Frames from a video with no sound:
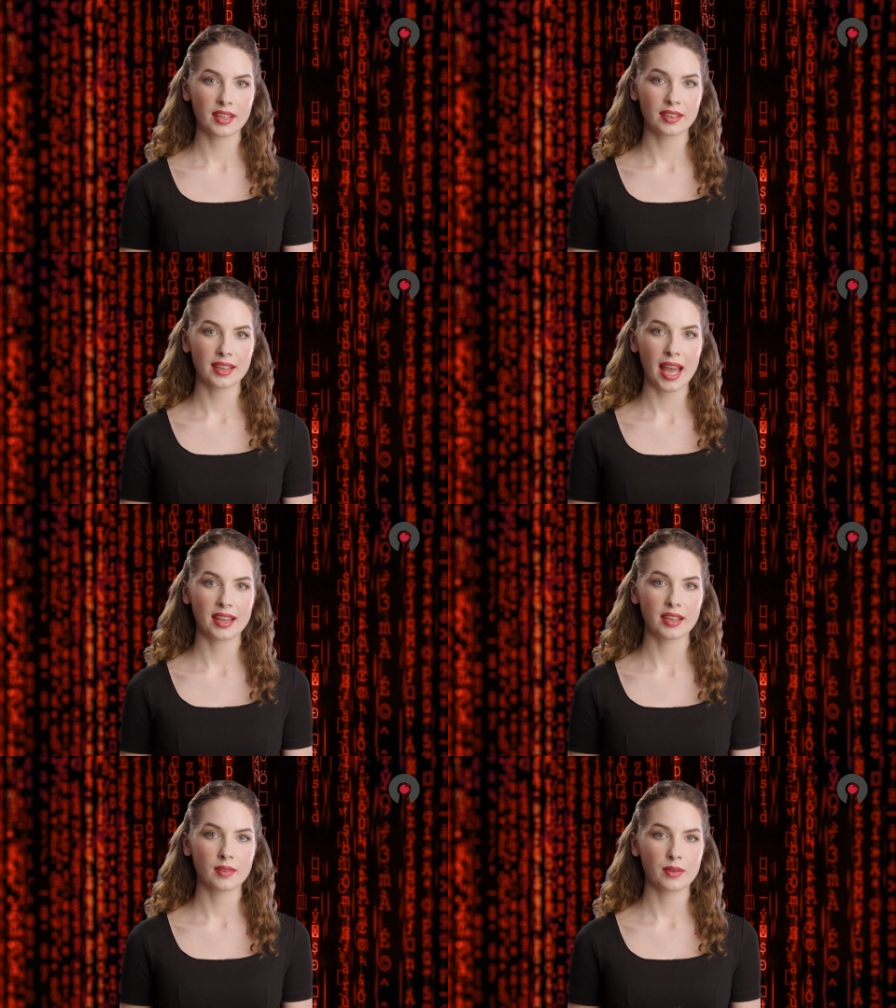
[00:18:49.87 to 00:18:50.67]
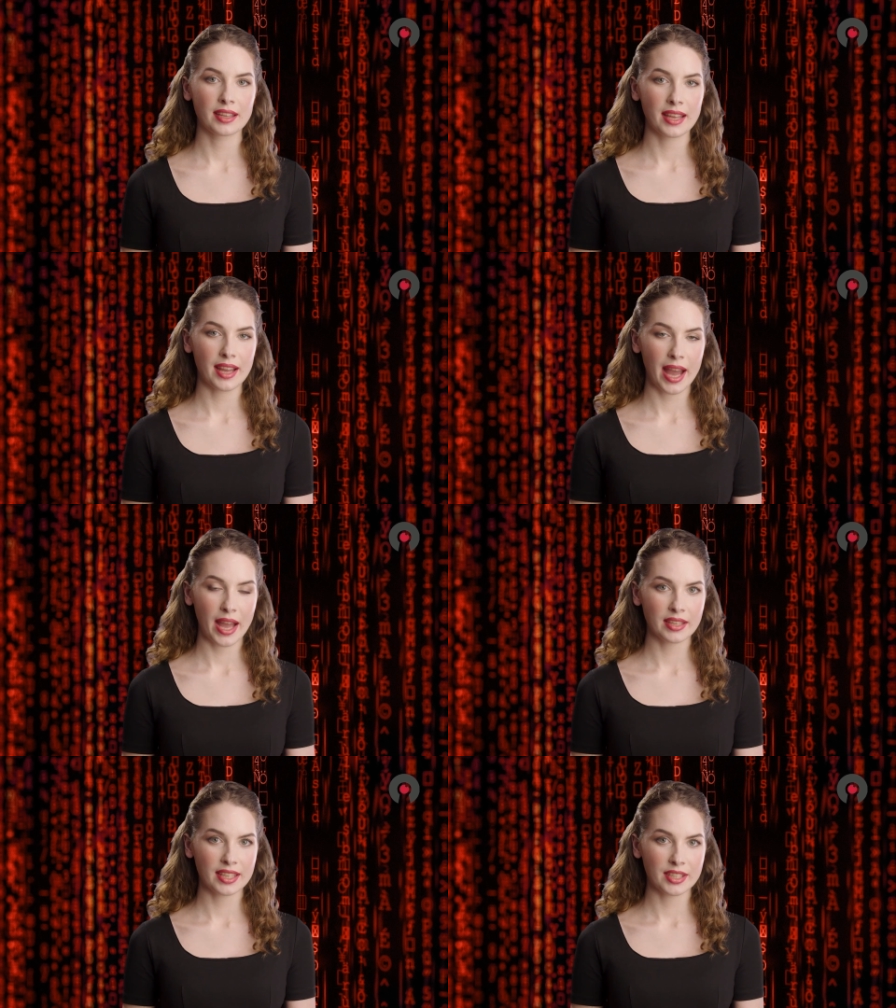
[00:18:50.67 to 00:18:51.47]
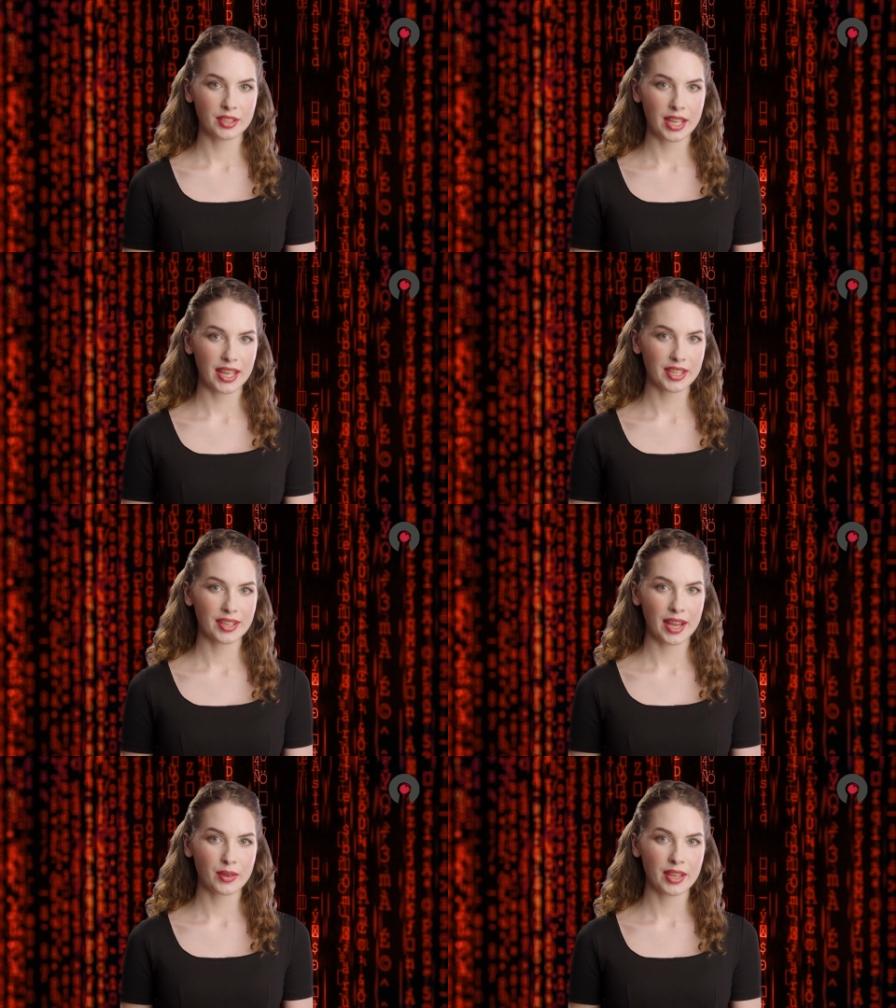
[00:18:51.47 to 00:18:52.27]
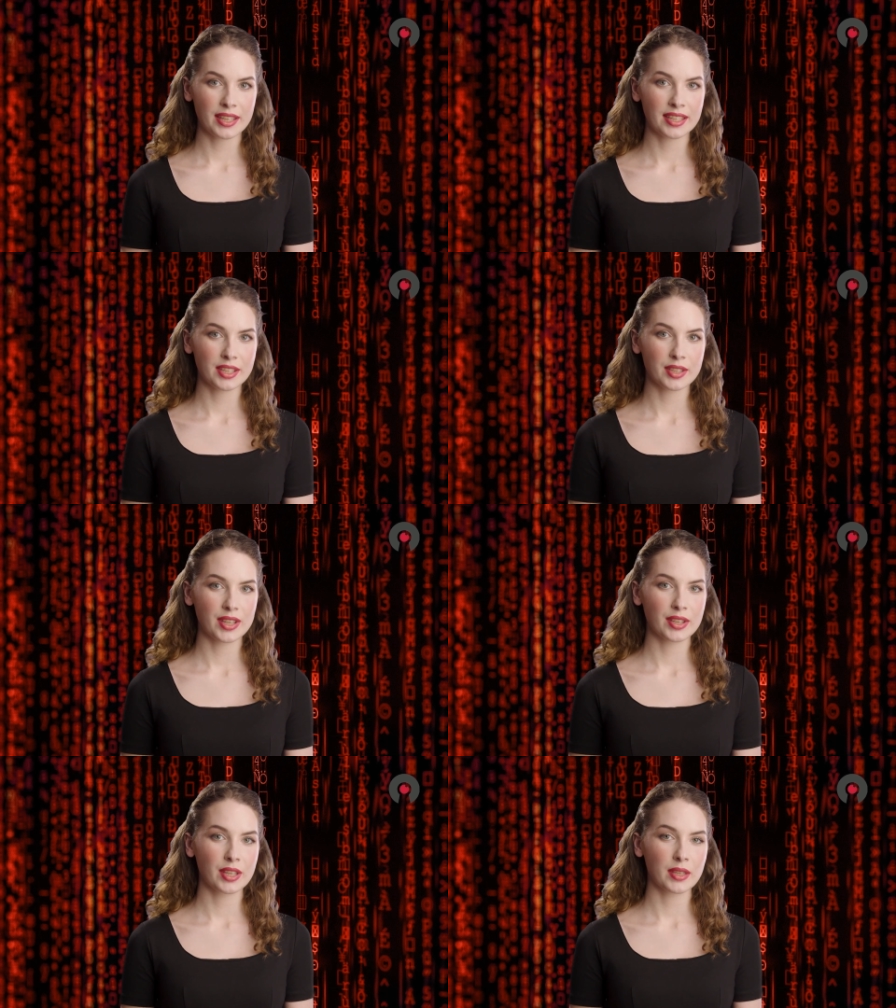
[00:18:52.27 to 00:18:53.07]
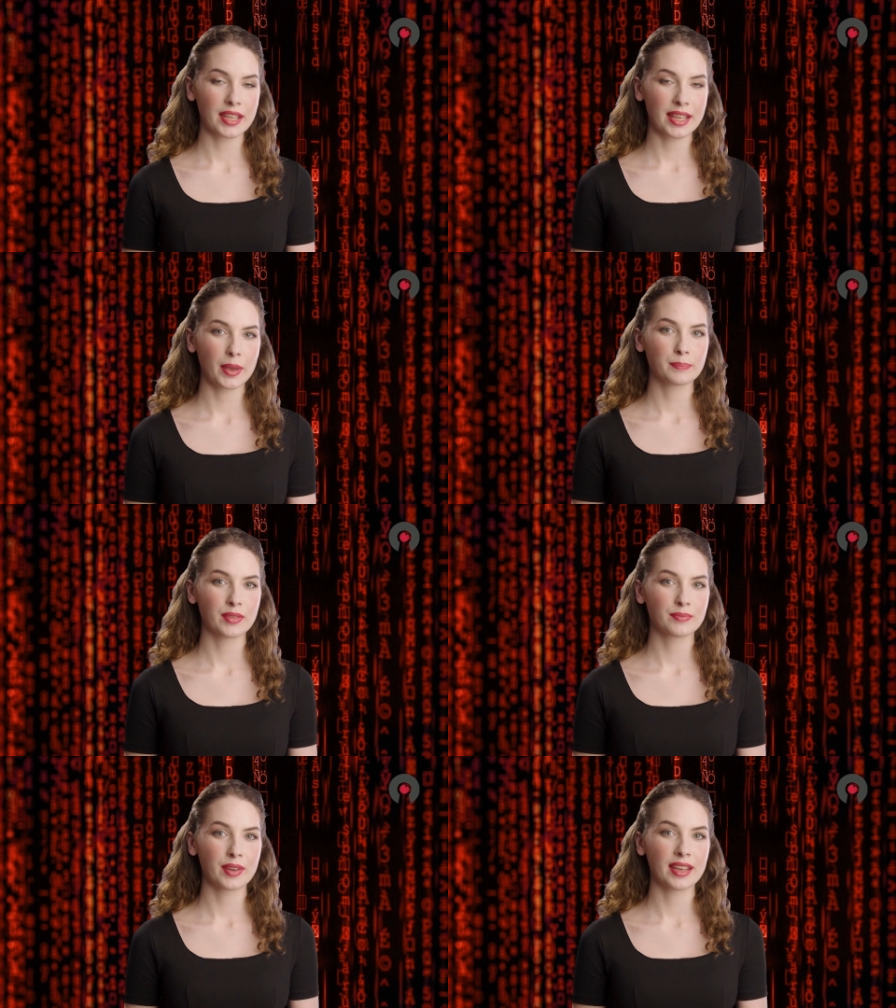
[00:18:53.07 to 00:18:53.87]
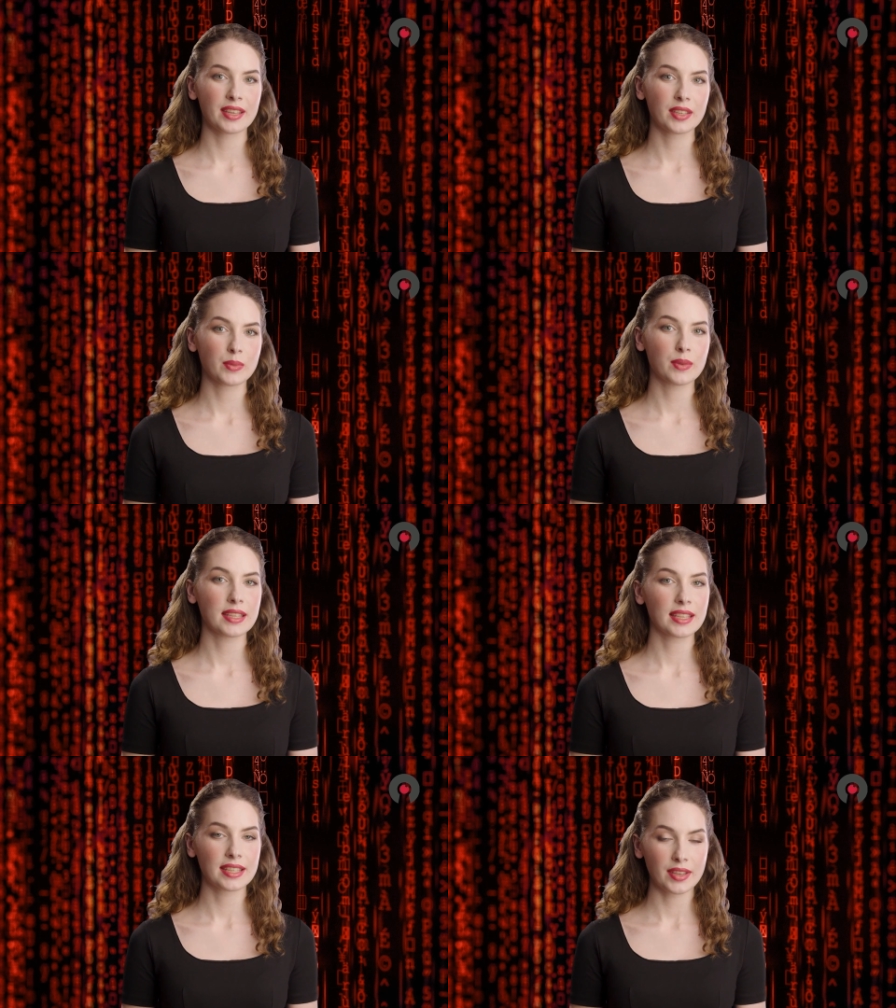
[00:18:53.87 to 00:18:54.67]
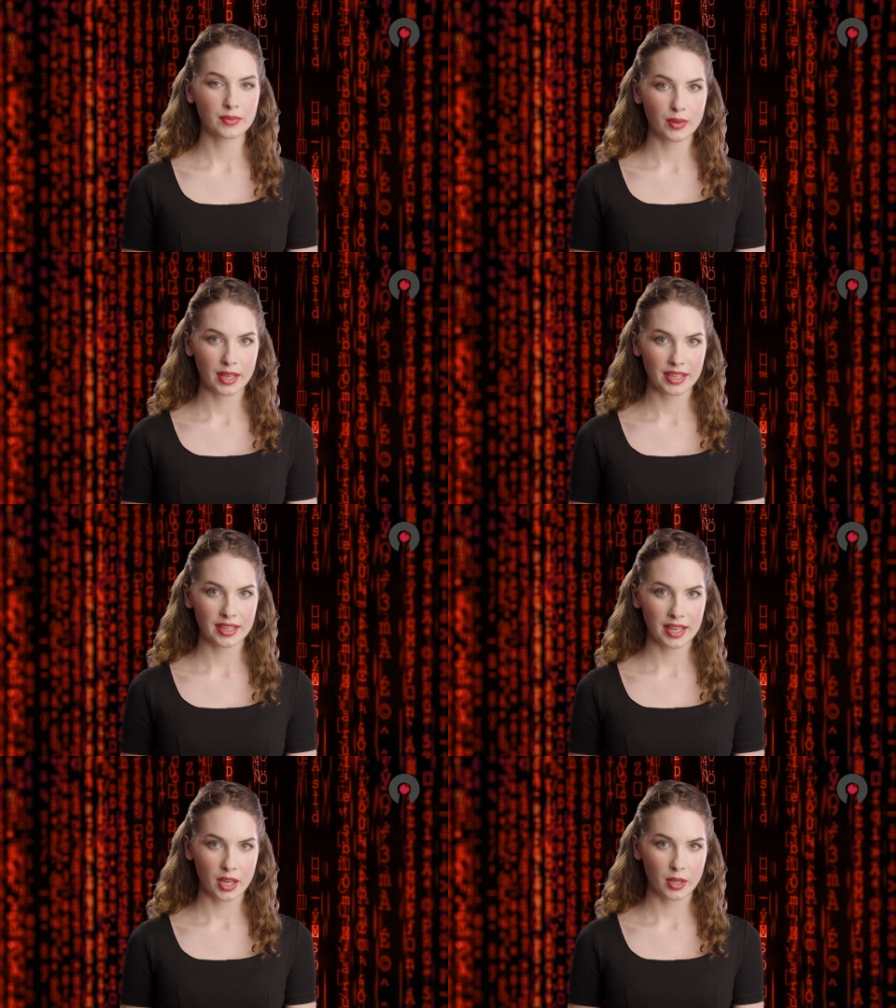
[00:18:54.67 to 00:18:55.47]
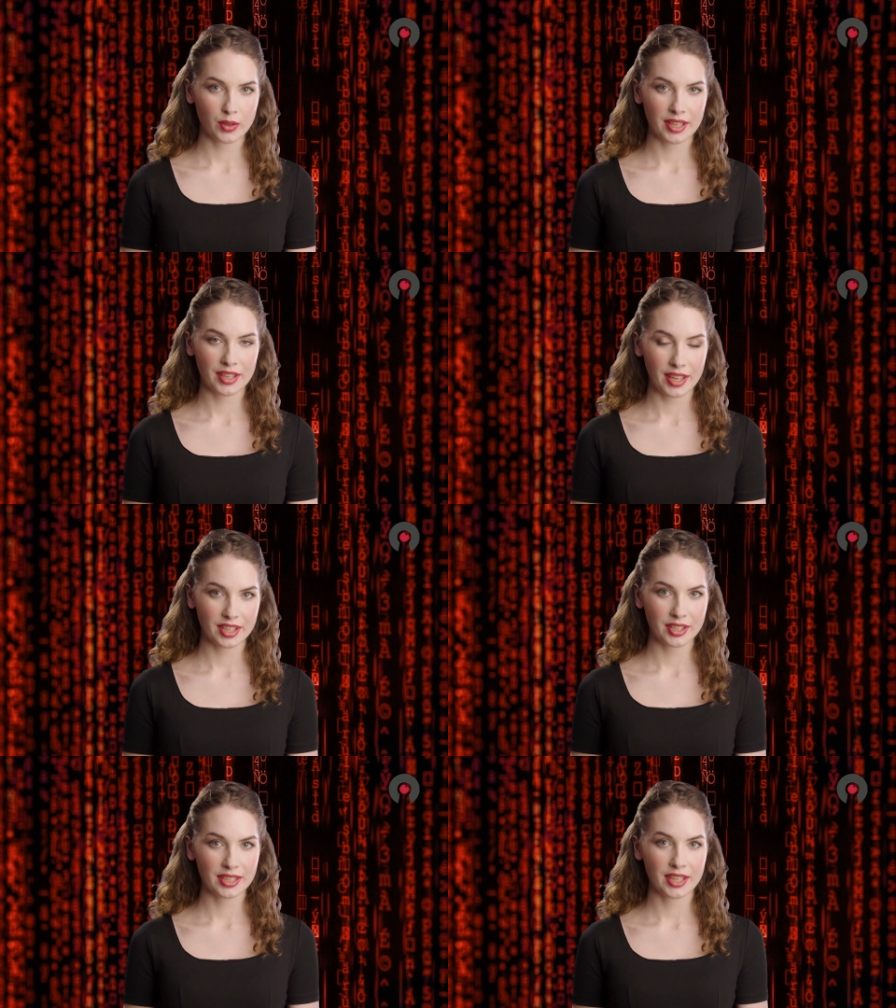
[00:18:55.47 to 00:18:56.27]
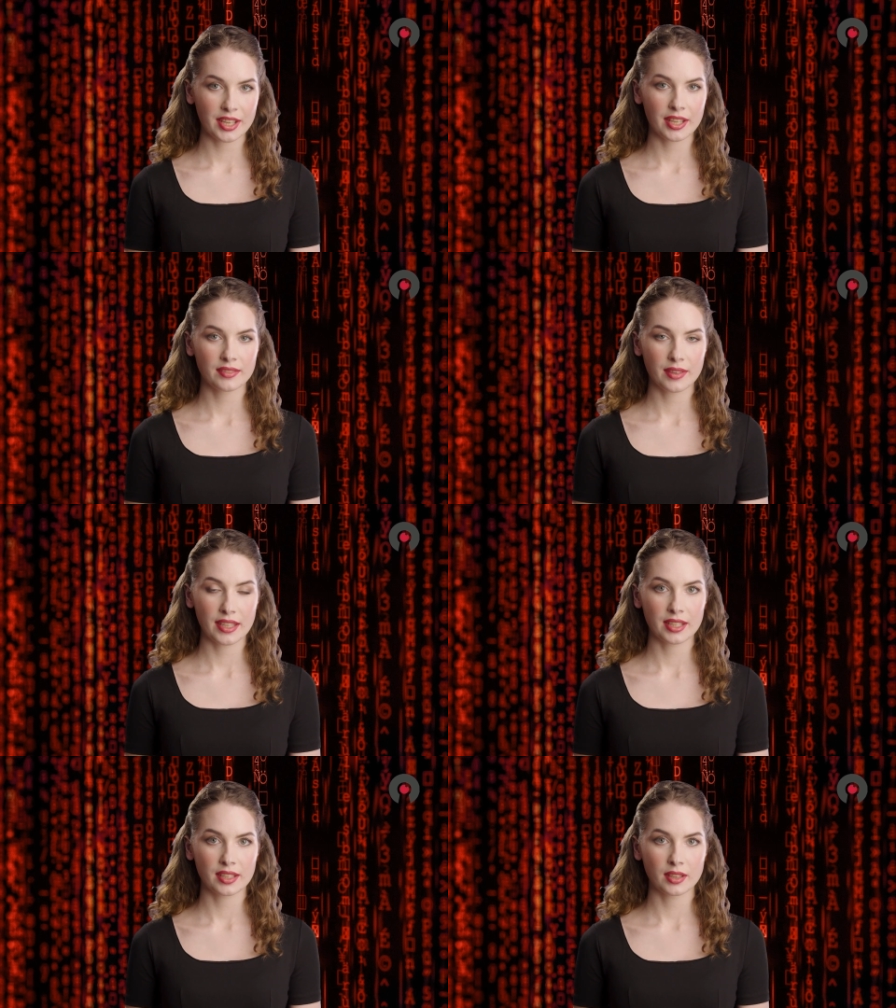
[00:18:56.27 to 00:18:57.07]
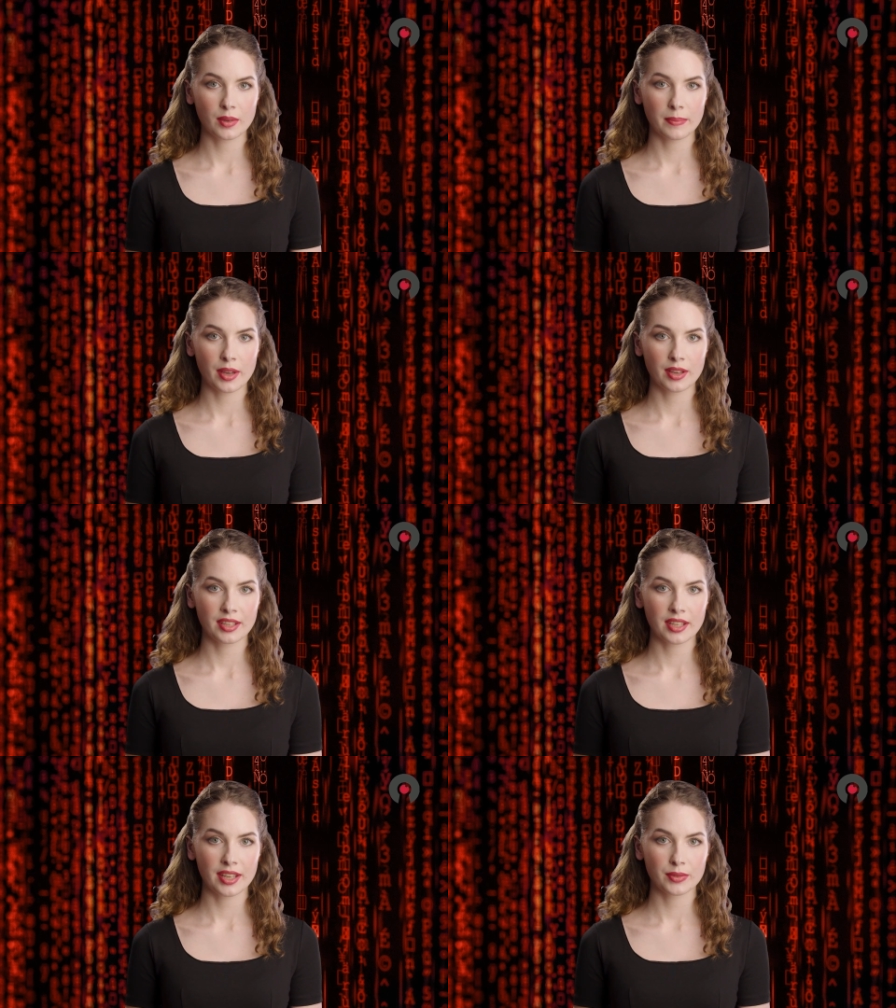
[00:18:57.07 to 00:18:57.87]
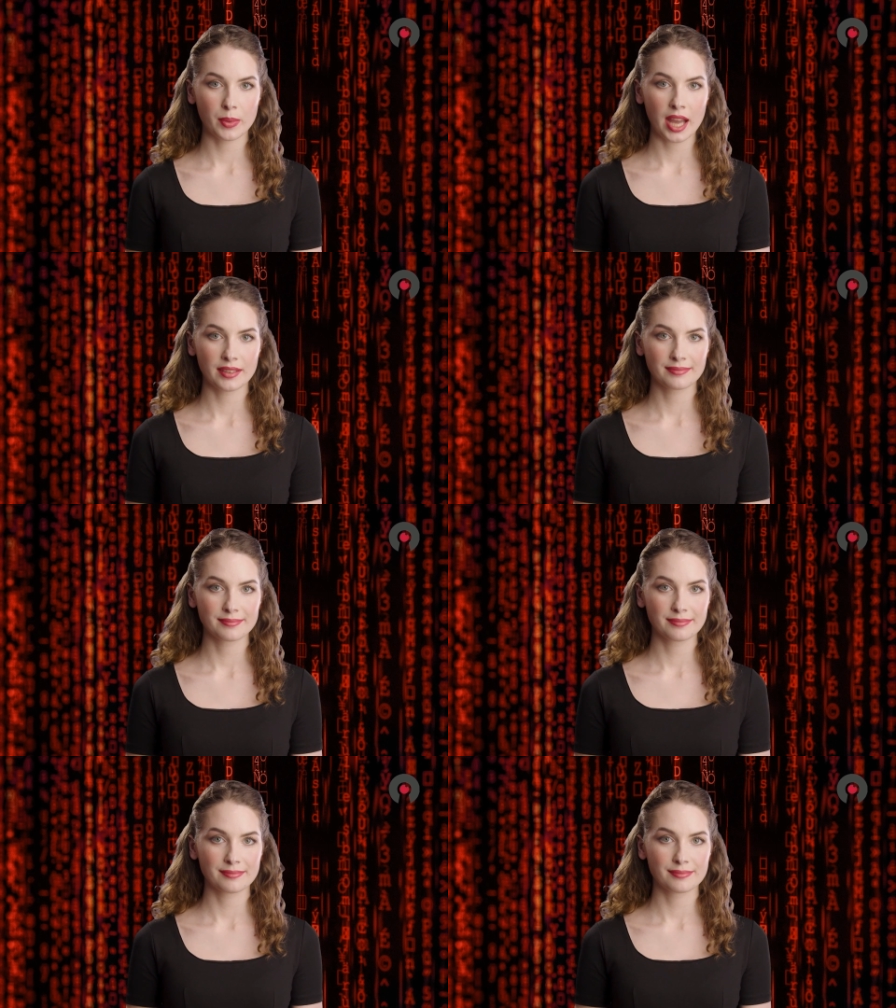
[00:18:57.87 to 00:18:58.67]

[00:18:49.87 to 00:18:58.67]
malicious hackers were to gain access to A I technology, there are a number of potential risks and threats that organizations and individuals should be concerned about.